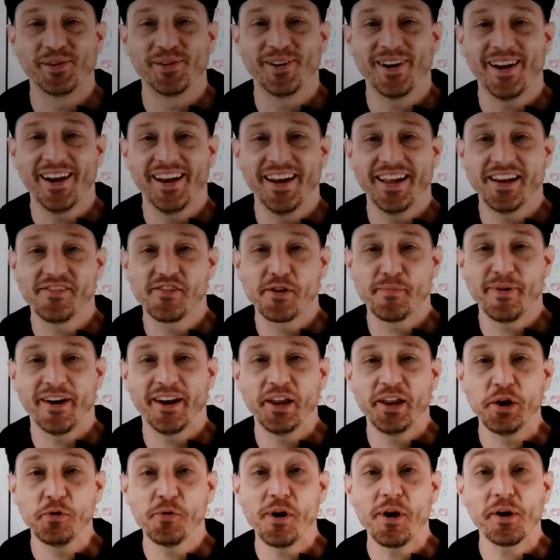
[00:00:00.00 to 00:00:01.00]
right,
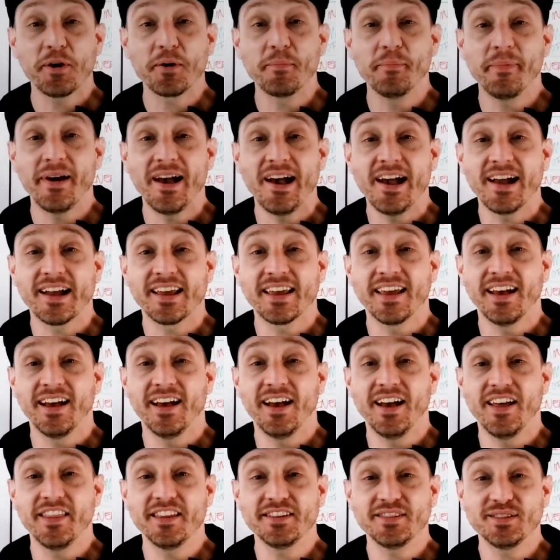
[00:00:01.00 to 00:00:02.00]
everybody, welcome back.
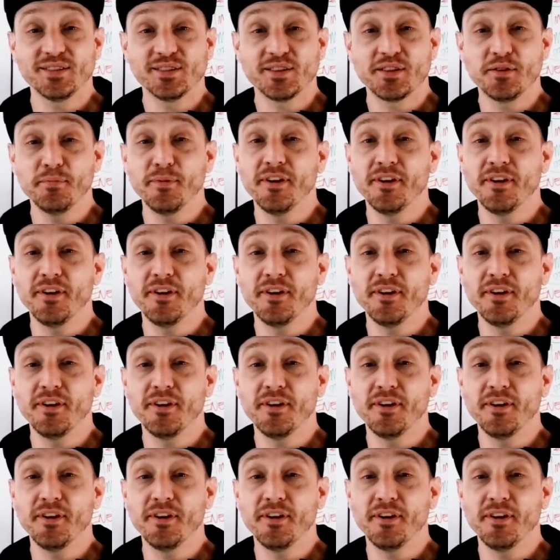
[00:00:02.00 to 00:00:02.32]
This is going